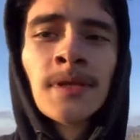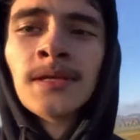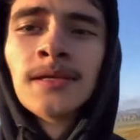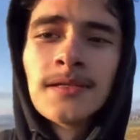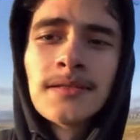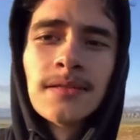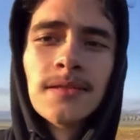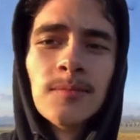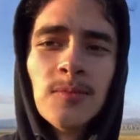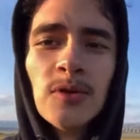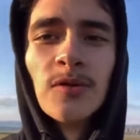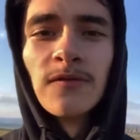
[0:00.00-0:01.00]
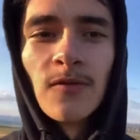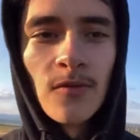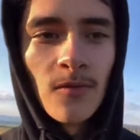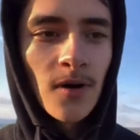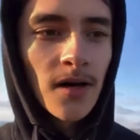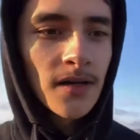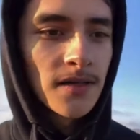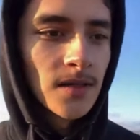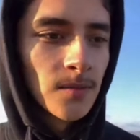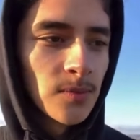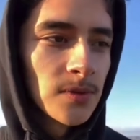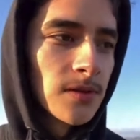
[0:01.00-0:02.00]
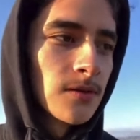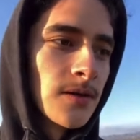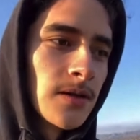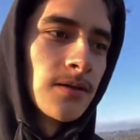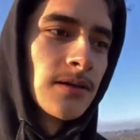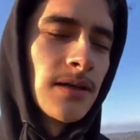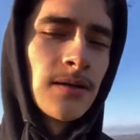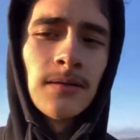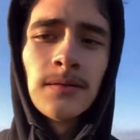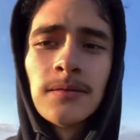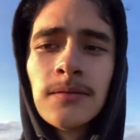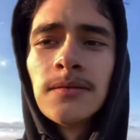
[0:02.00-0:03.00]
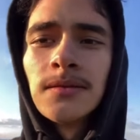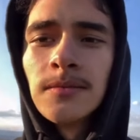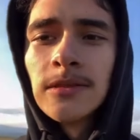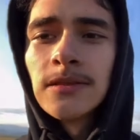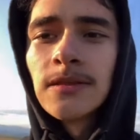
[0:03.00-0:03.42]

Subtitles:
It's getting beautiful. We're walking up a little hill now. Let me see.